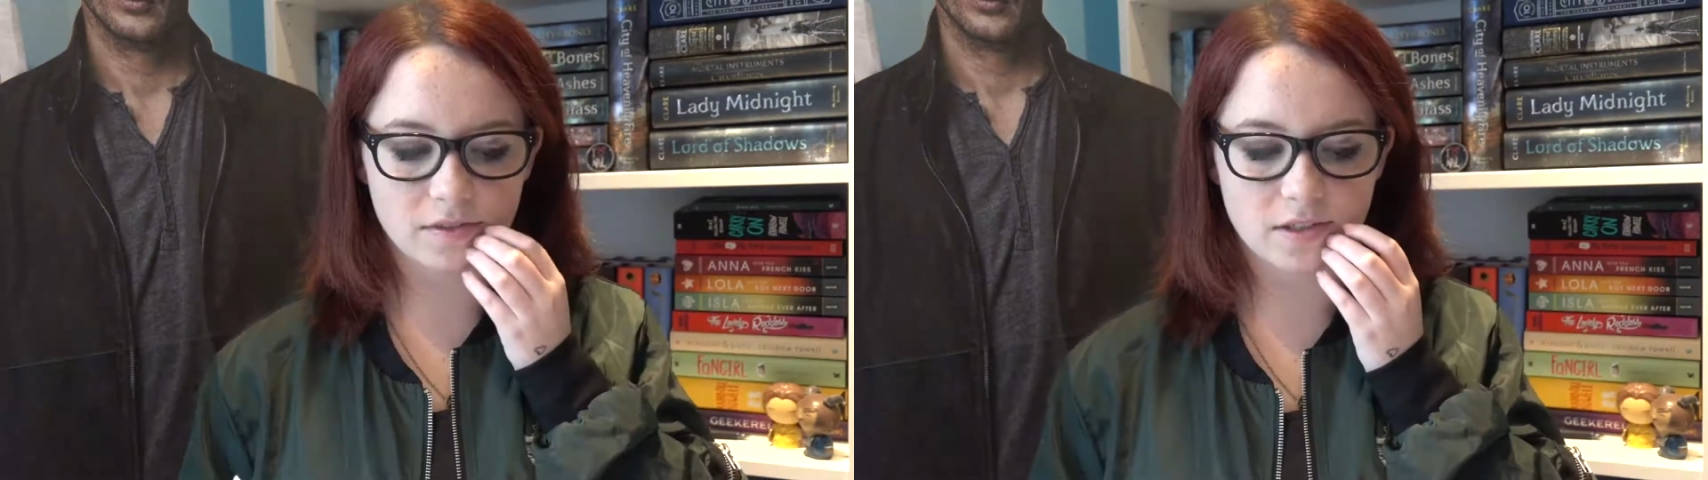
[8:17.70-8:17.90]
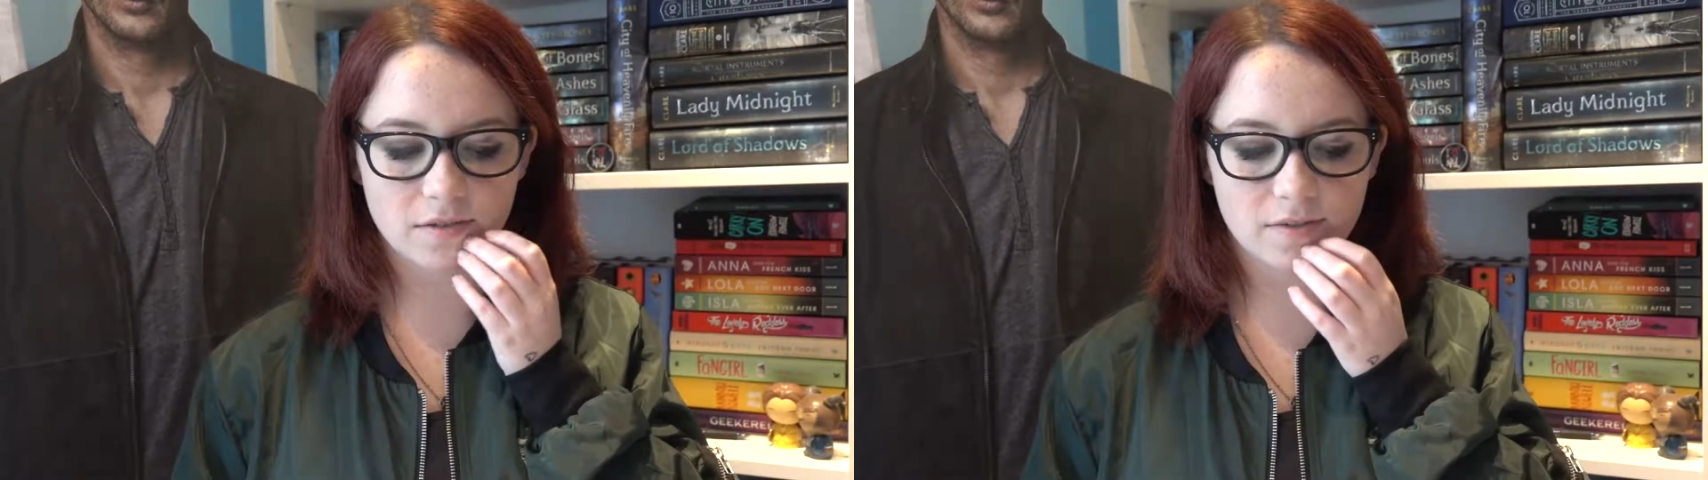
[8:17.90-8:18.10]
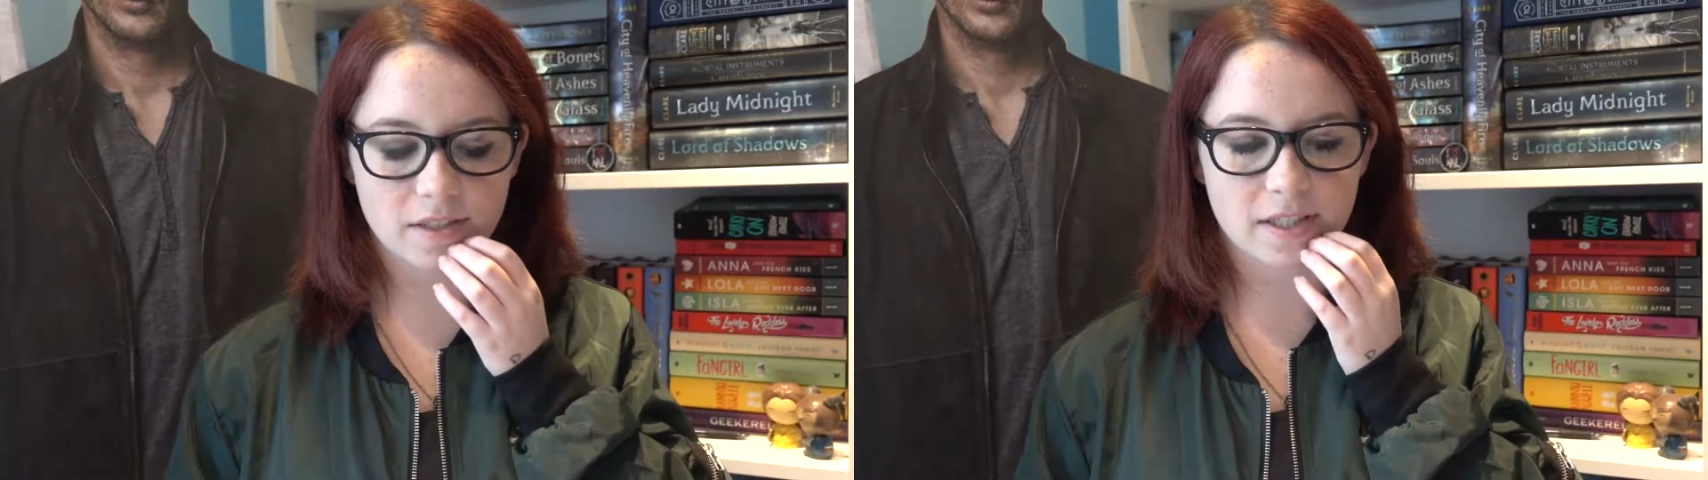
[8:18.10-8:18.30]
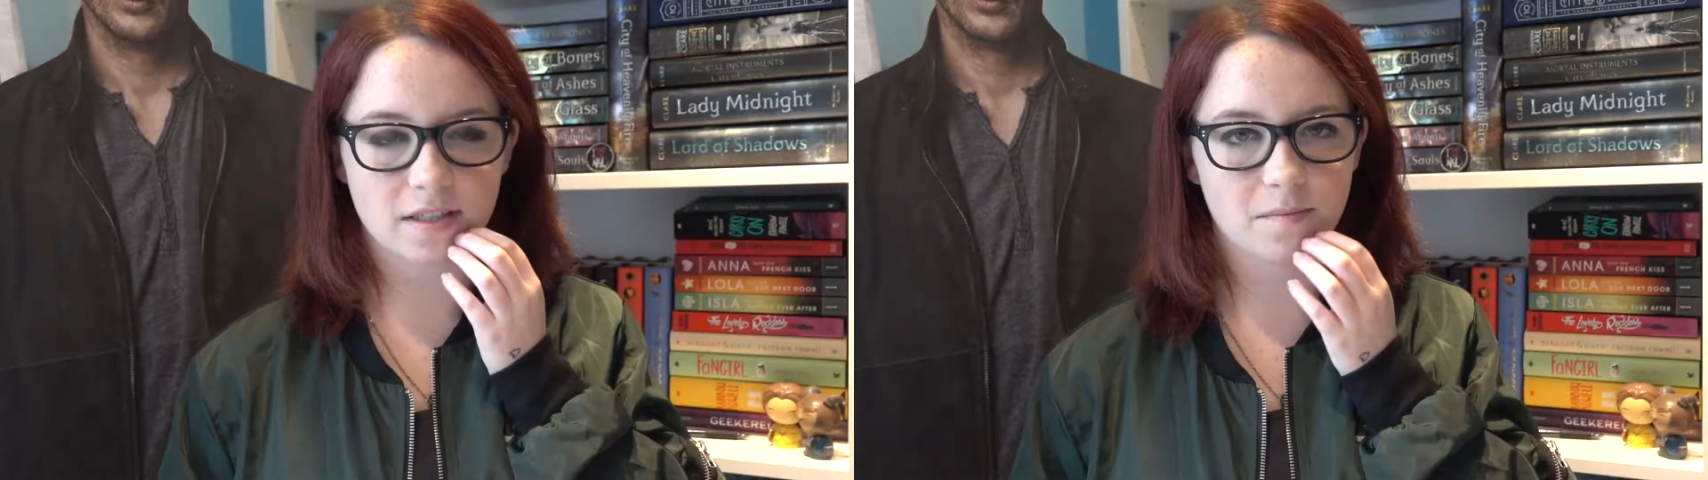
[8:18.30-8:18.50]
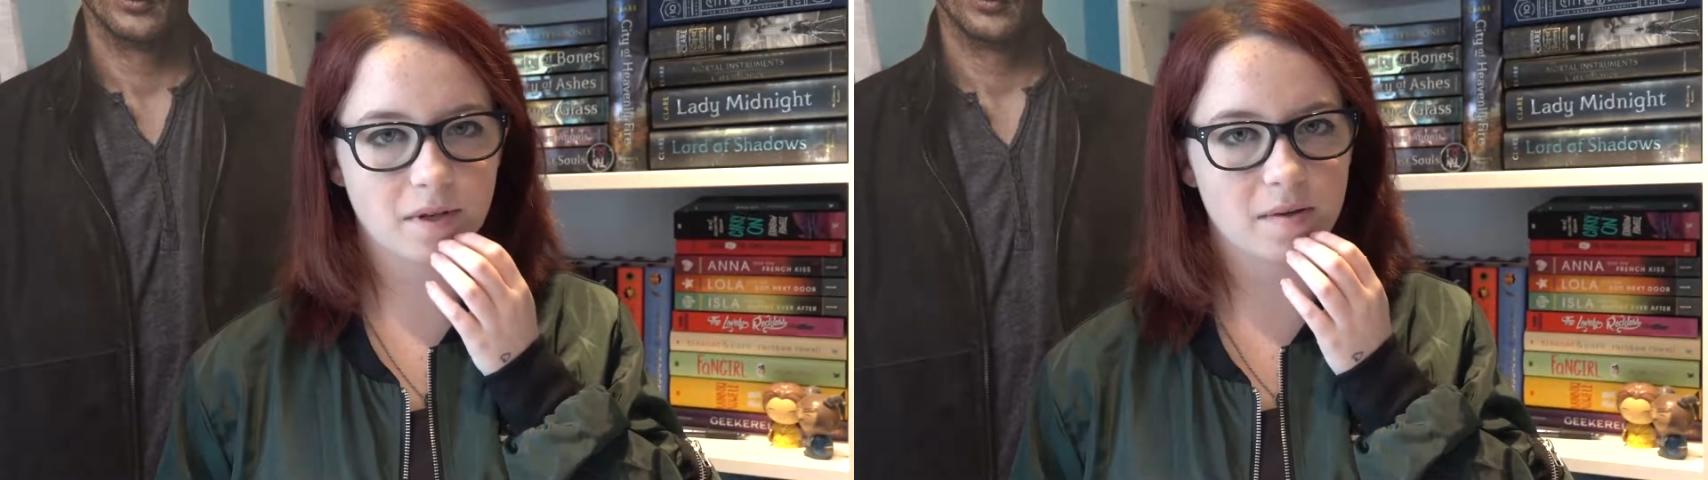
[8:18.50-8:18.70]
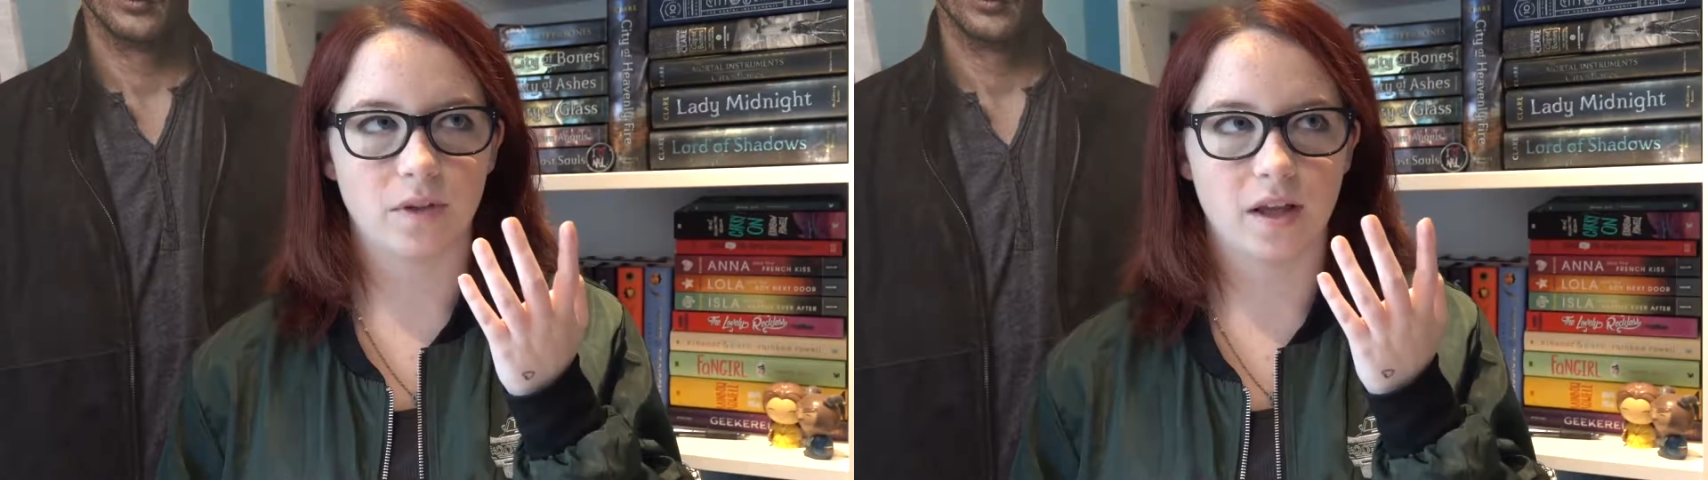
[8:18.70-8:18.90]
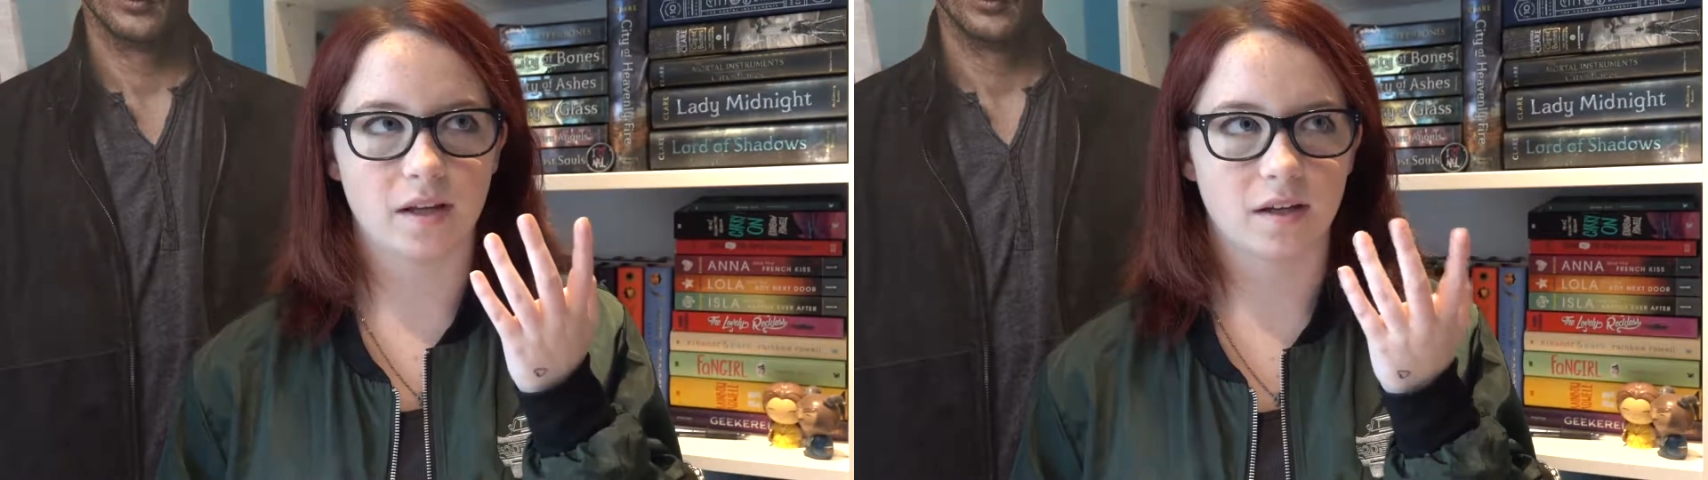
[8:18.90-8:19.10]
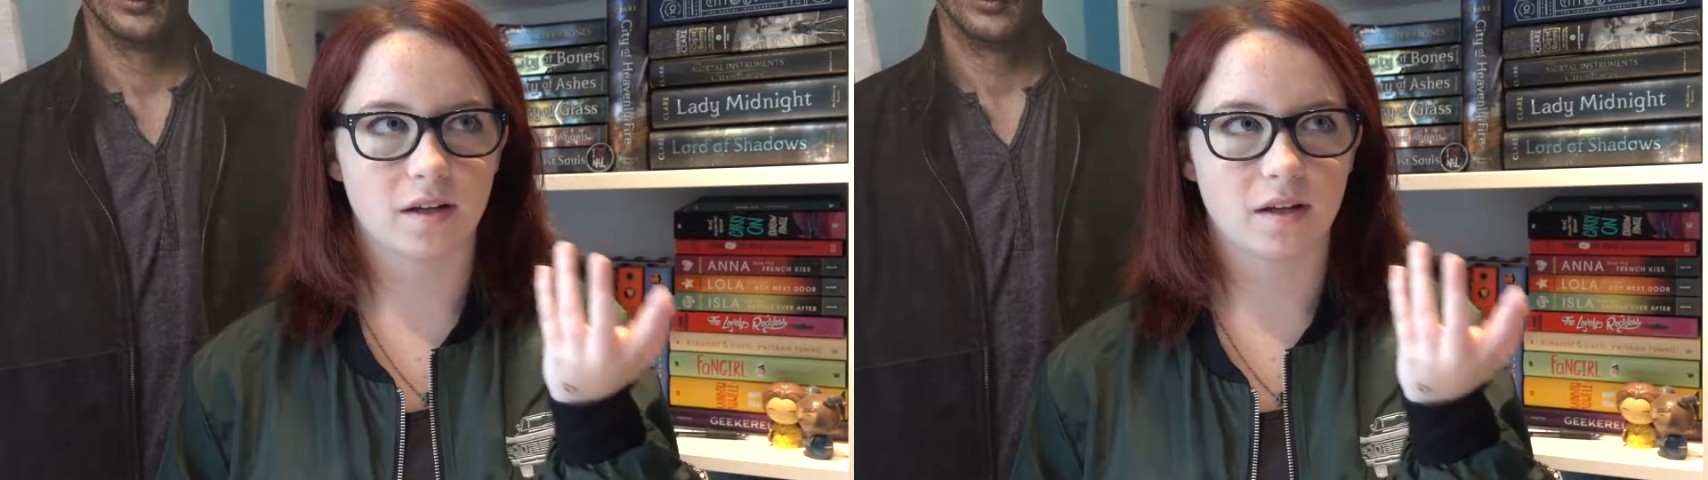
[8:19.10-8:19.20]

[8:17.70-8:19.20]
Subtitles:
Lucifer says something like,